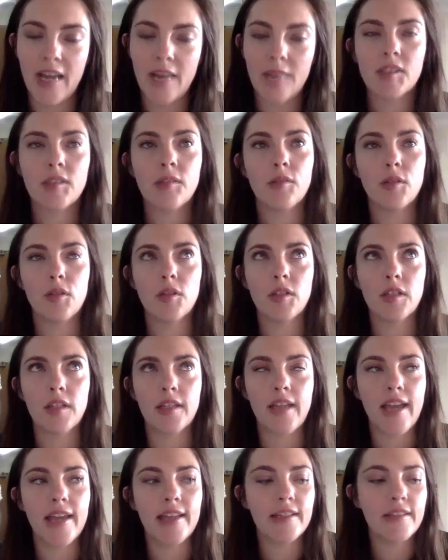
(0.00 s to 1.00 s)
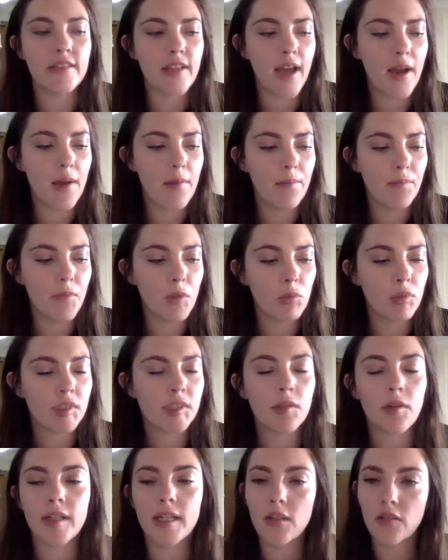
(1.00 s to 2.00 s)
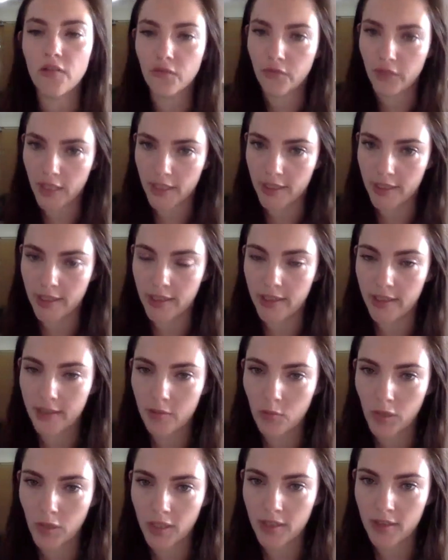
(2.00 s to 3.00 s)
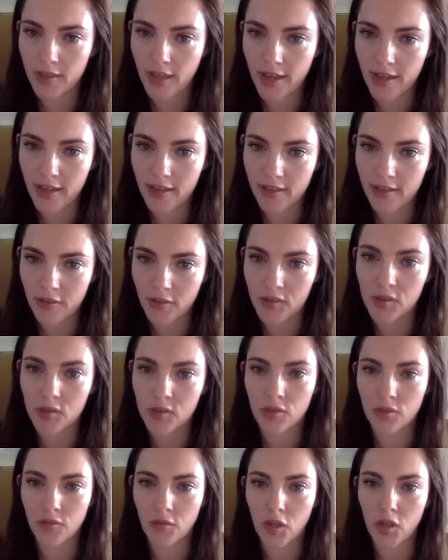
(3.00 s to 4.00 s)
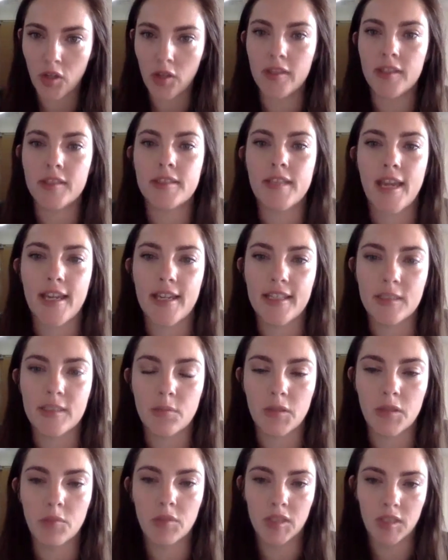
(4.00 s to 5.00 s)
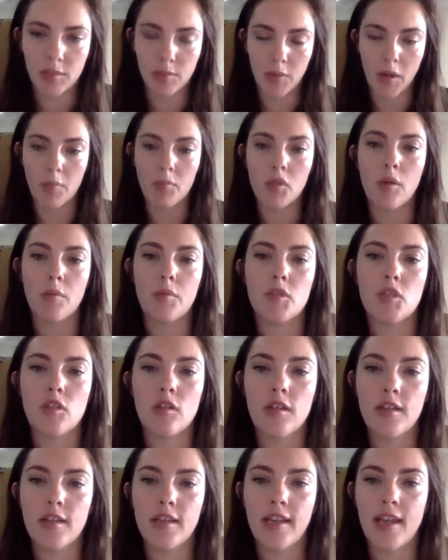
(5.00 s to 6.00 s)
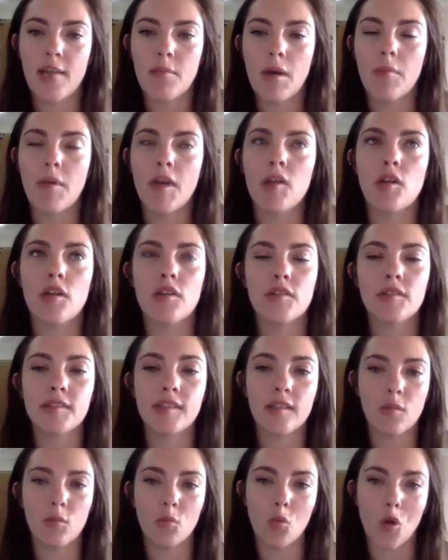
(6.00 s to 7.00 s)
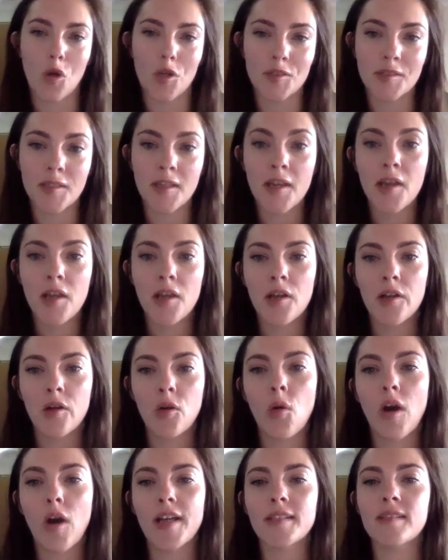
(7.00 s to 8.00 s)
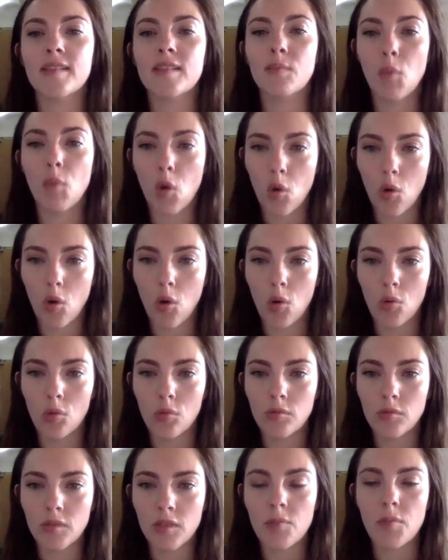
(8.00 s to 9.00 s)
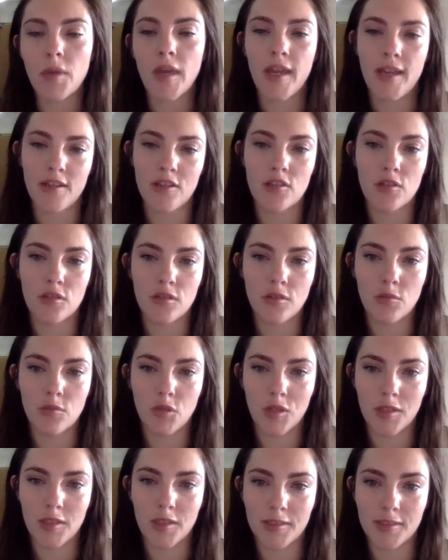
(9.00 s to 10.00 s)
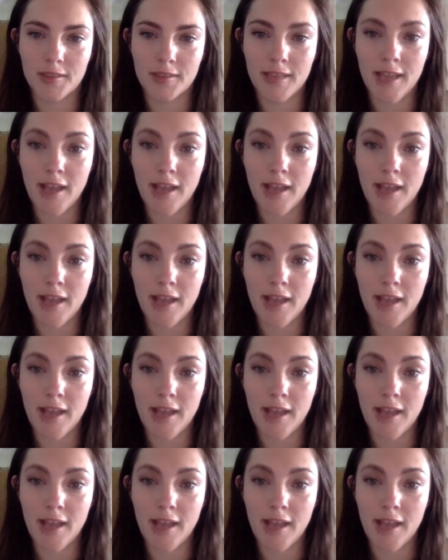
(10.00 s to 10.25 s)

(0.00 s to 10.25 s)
absolutely. And um, was there any fear in that those sort of early days when, when the Bumble opportunity came up? I know you said it was quite small compared to what it is